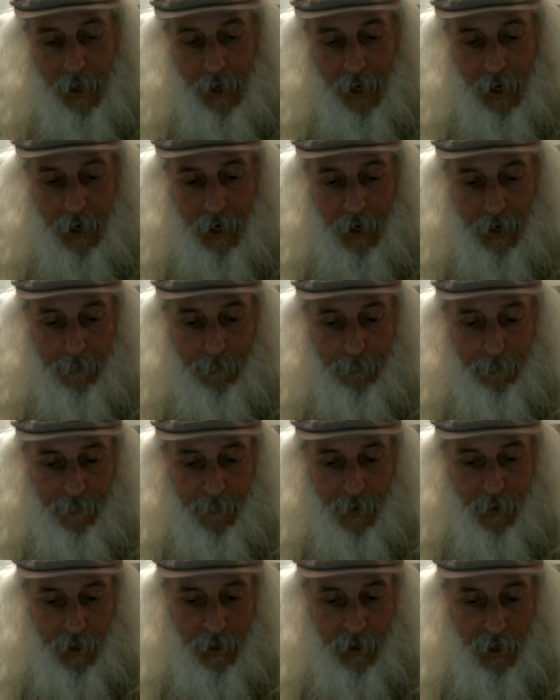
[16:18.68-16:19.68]
Um,
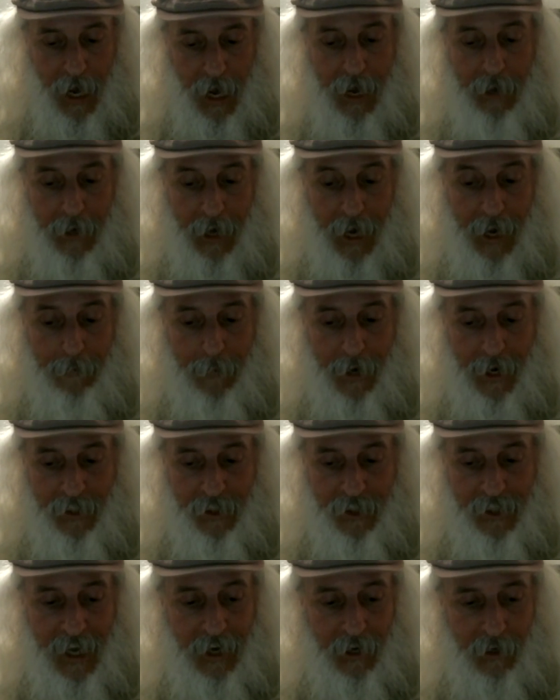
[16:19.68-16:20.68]
I, I
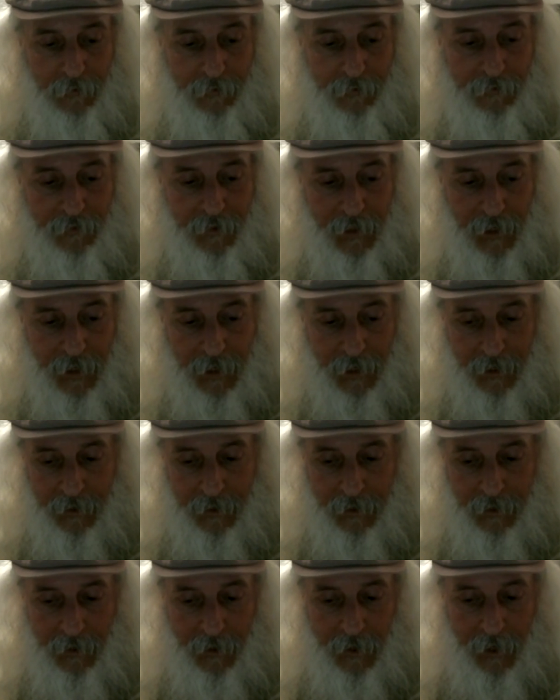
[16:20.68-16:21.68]
myself, uh,
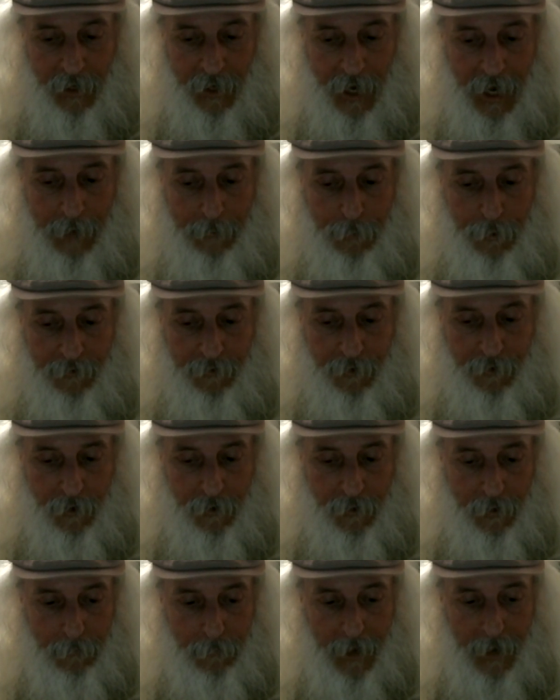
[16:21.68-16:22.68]
I prefer
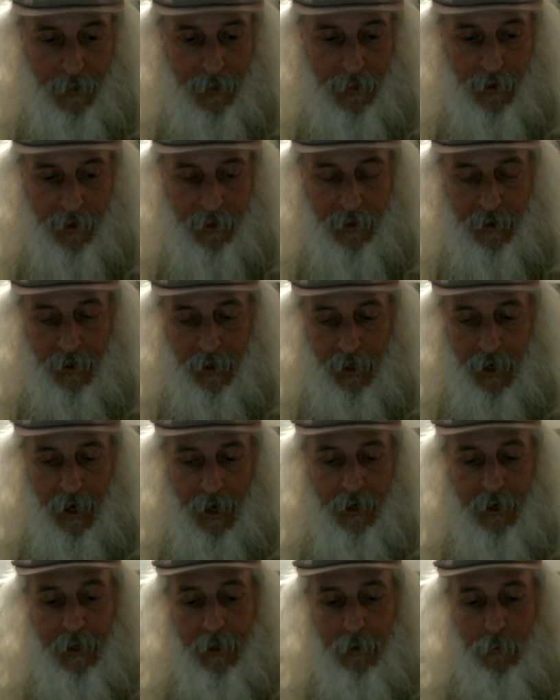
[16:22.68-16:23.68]
the method.
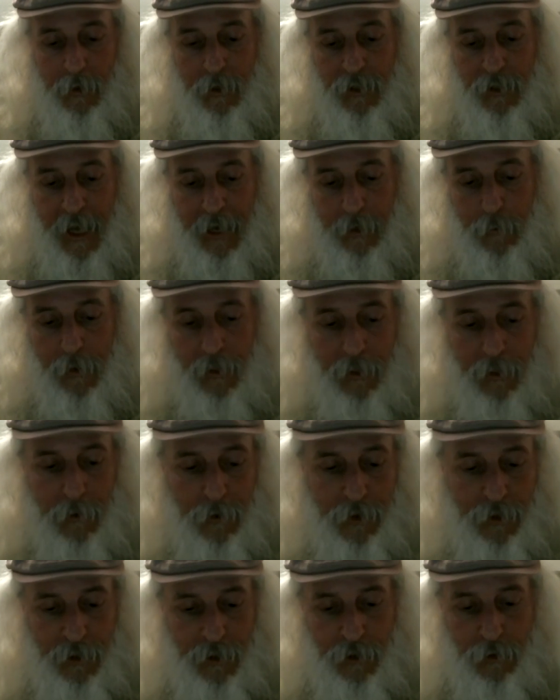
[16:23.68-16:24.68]
In other words, like with
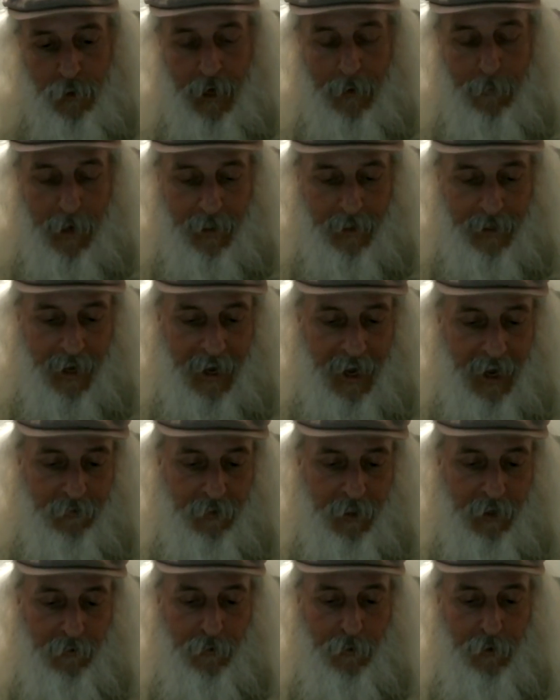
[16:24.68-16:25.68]
lucid dreaming, they have
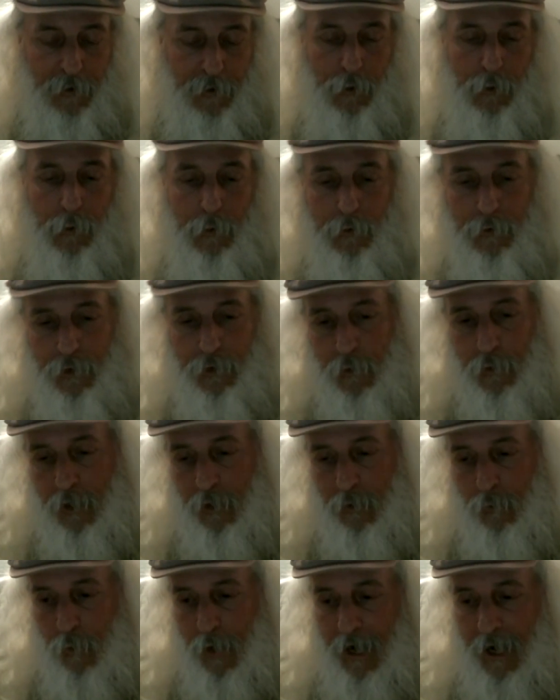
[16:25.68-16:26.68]
different tools. You
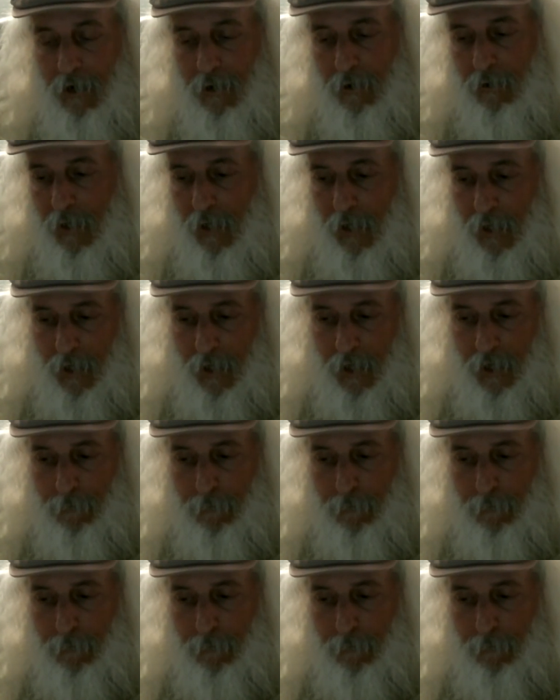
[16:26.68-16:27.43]
can wear a